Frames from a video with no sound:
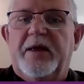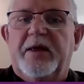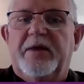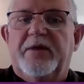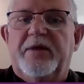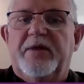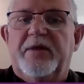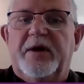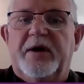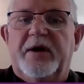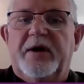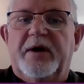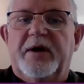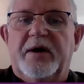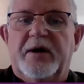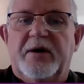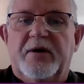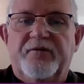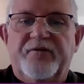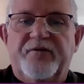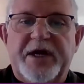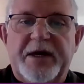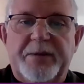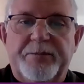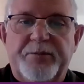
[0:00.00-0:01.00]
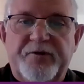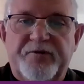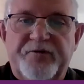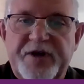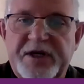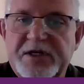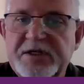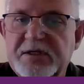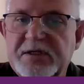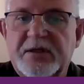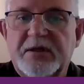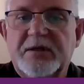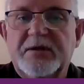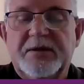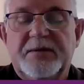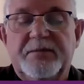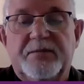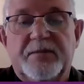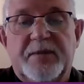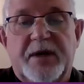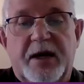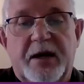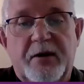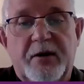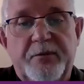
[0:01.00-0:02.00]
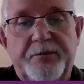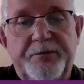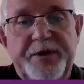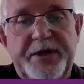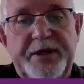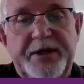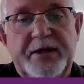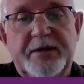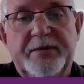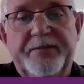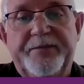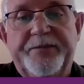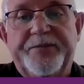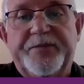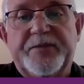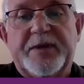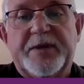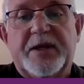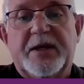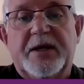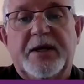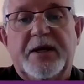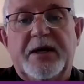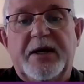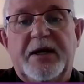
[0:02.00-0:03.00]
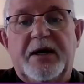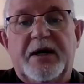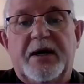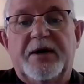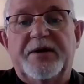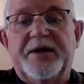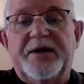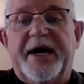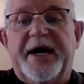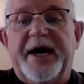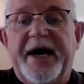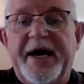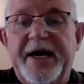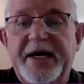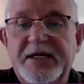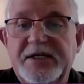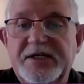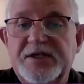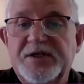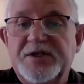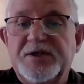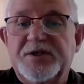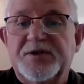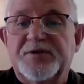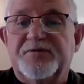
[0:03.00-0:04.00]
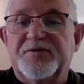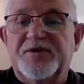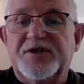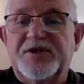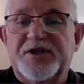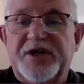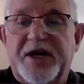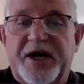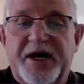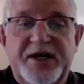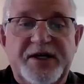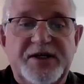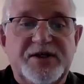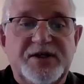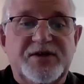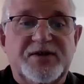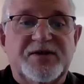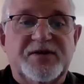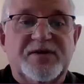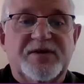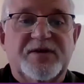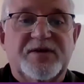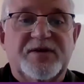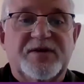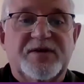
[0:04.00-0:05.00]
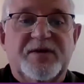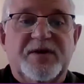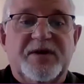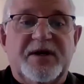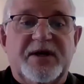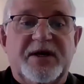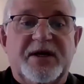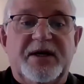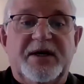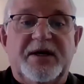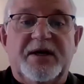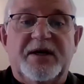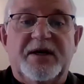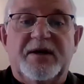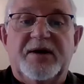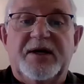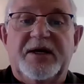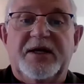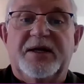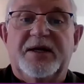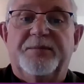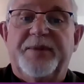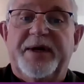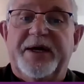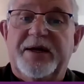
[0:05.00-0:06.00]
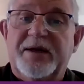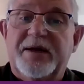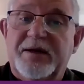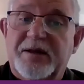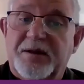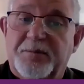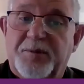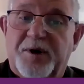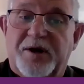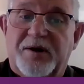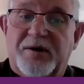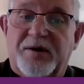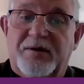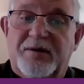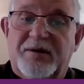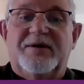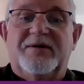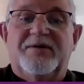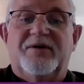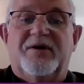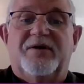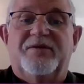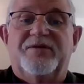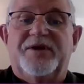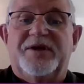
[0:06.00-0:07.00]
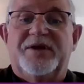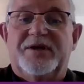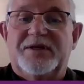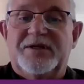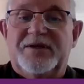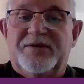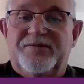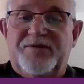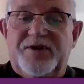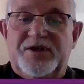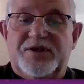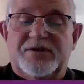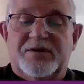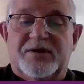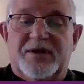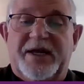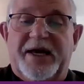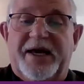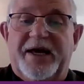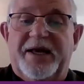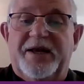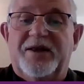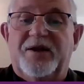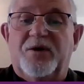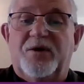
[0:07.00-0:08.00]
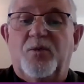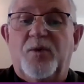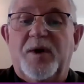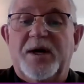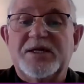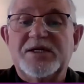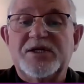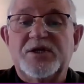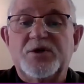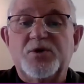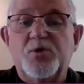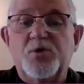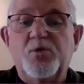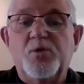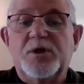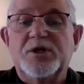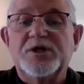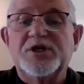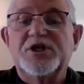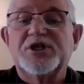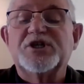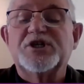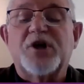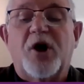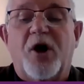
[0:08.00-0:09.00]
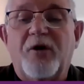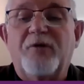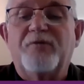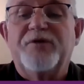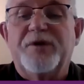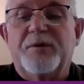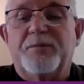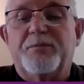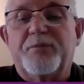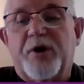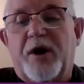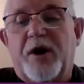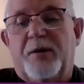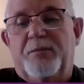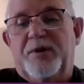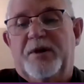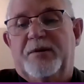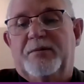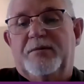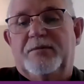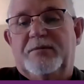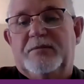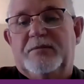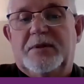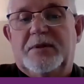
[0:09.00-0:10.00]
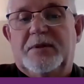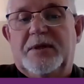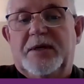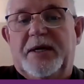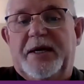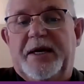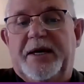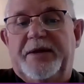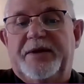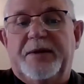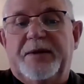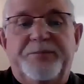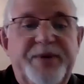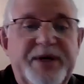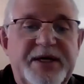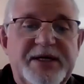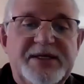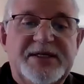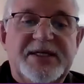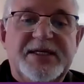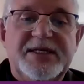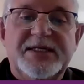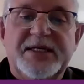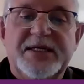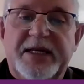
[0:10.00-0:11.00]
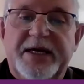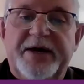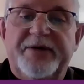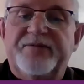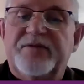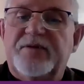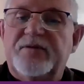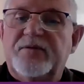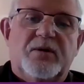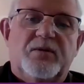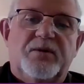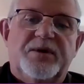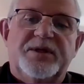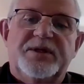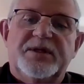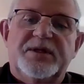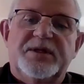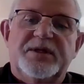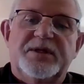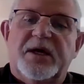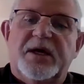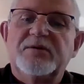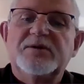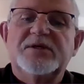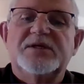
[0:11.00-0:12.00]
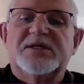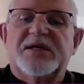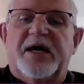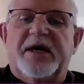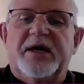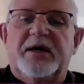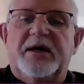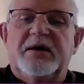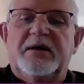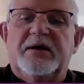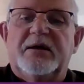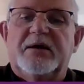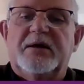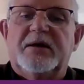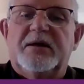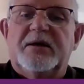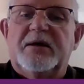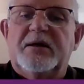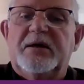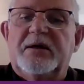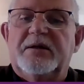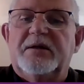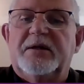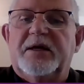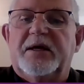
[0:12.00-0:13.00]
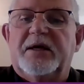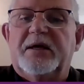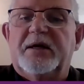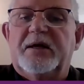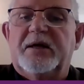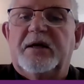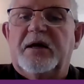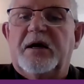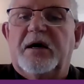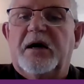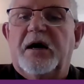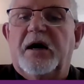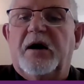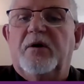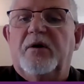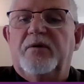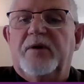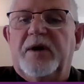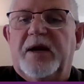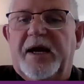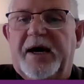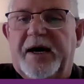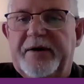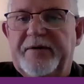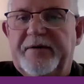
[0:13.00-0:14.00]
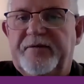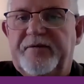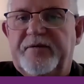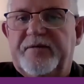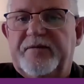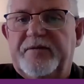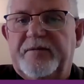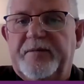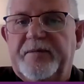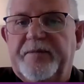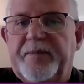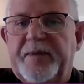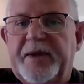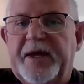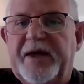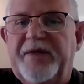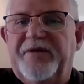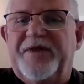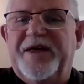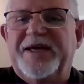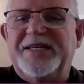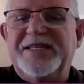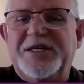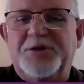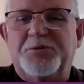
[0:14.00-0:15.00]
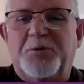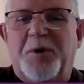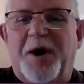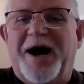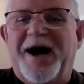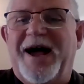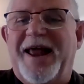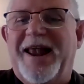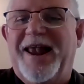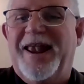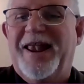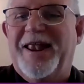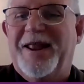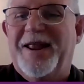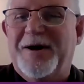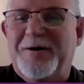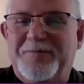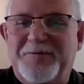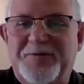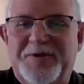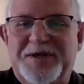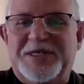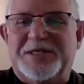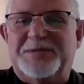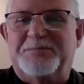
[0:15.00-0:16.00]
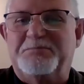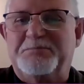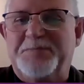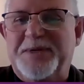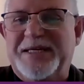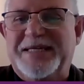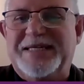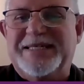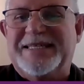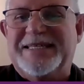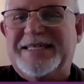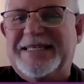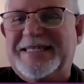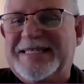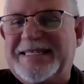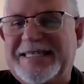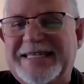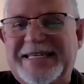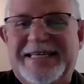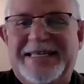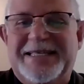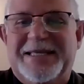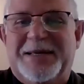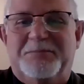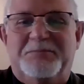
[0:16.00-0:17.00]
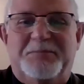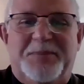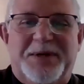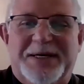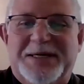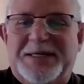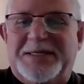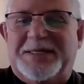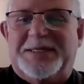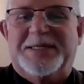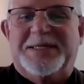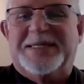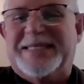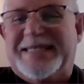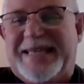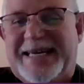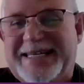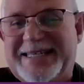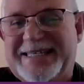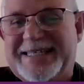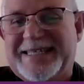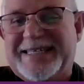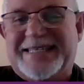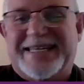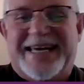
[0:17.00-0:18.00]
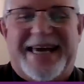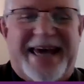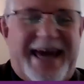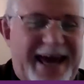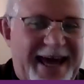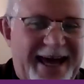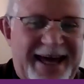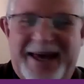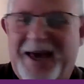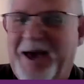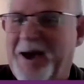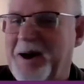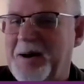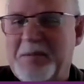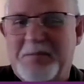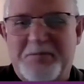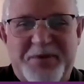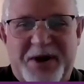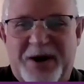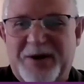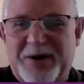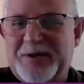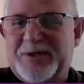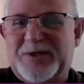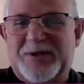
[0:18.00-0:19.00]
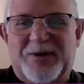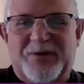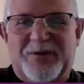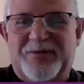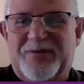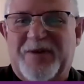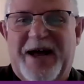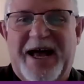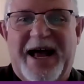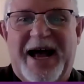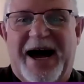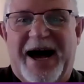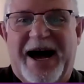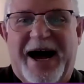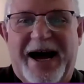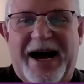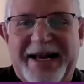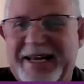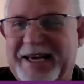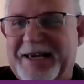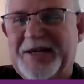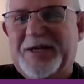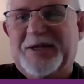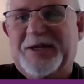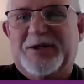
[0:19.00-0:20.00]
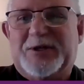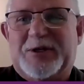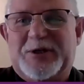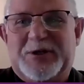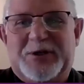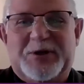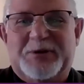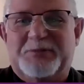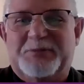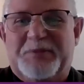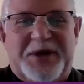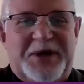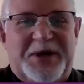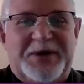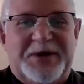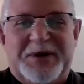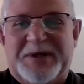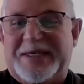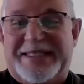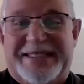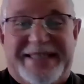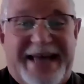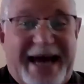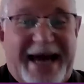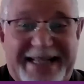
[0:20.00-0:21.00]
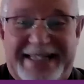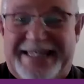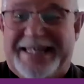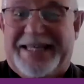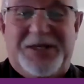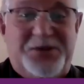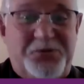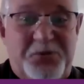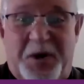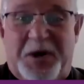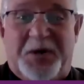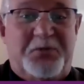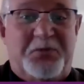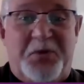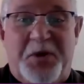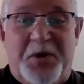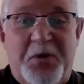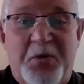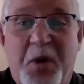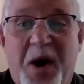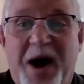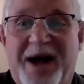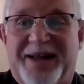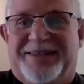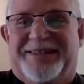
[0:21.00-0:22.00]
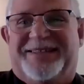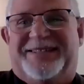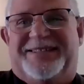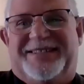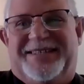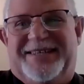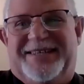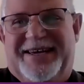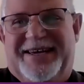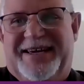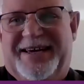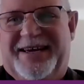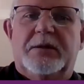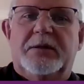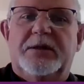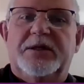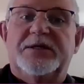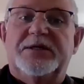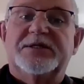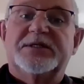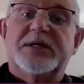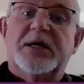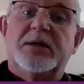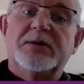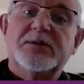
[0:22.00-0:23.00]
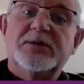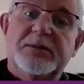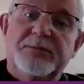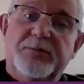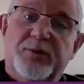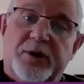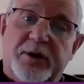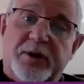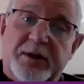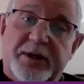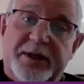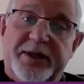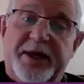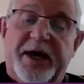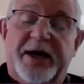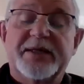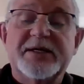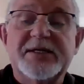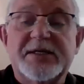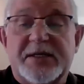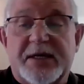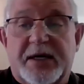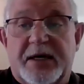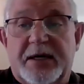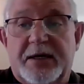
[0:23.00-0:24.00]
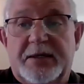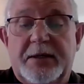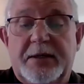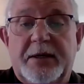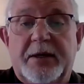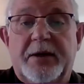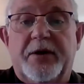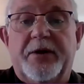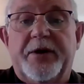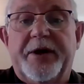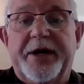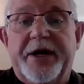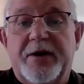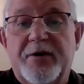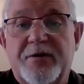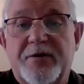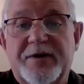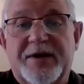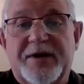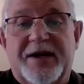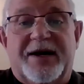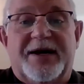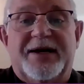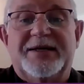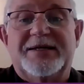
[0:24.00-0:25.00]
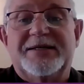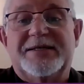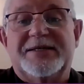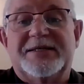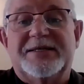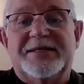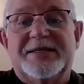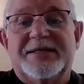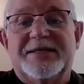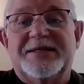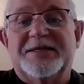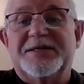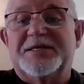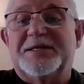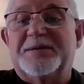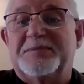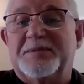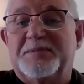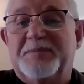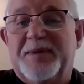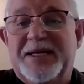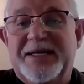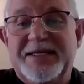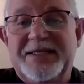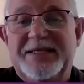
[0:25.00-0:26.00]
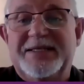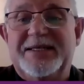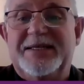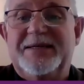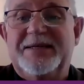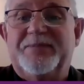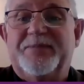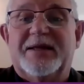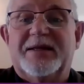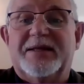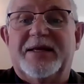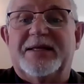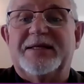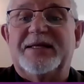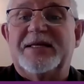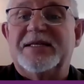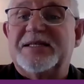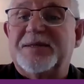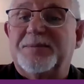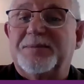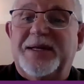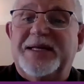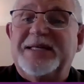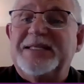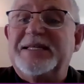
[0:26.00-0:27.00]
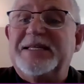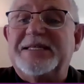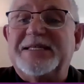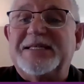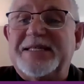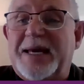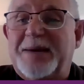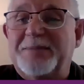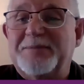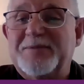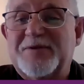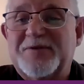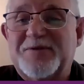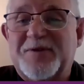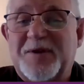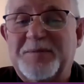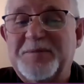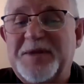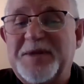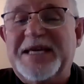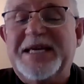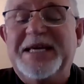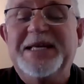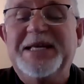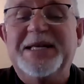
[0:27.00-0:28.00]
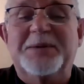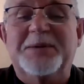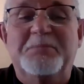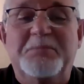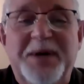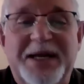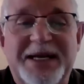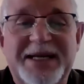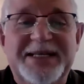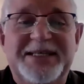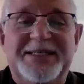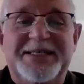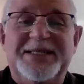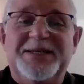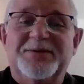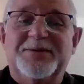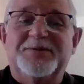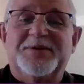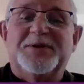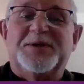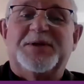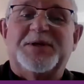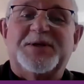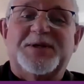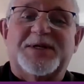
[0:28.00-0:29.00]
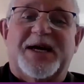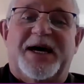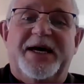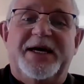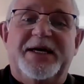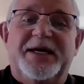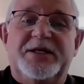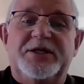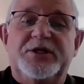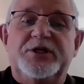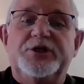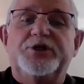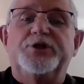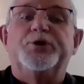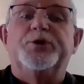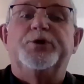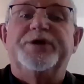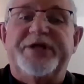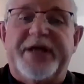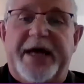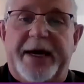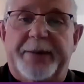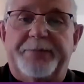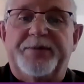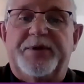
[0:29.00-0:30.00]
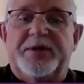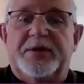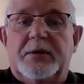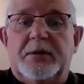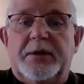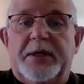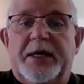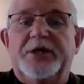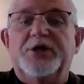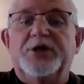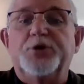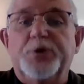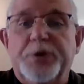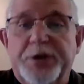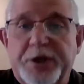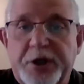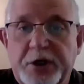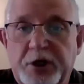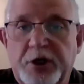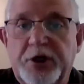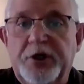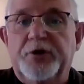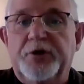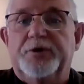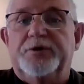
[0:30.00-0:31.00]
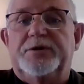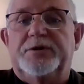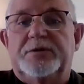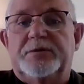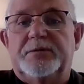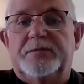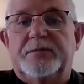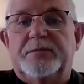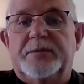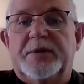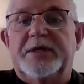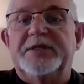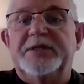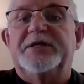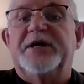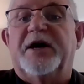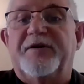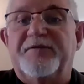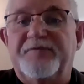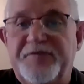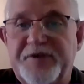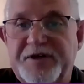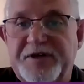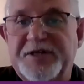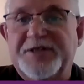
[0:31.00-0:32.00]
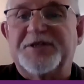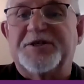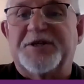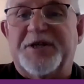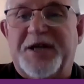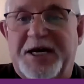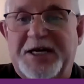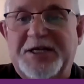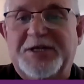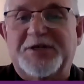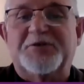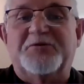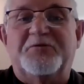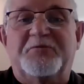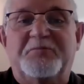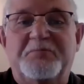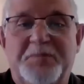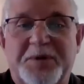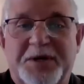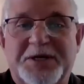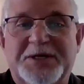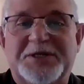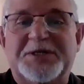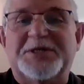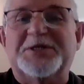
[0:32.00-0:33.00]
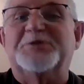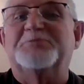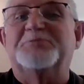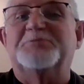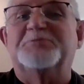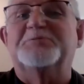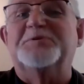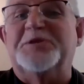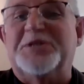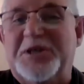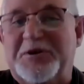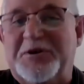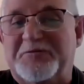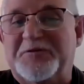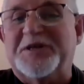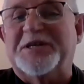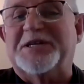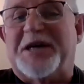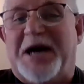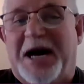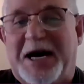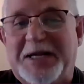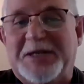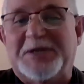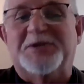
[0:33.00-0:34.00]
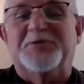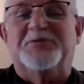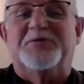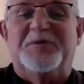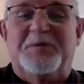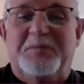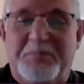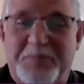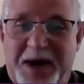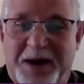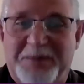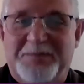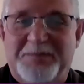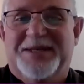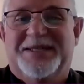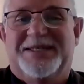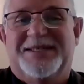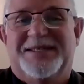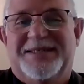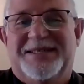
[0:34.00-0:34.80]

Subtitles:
The healthcare professional, in our opinion, are the agents of change in a medical model of the individual, and the ones who will solve the problem. And the person is left with no say in their own life. And this is why I love this PCC, the person-centered care approach of IDA Institute, because that is what we want. The social model on the other side recognize disability, that disability stems from the inability of the society to adapt and to include a diverse range of persons with different kinds of impairments.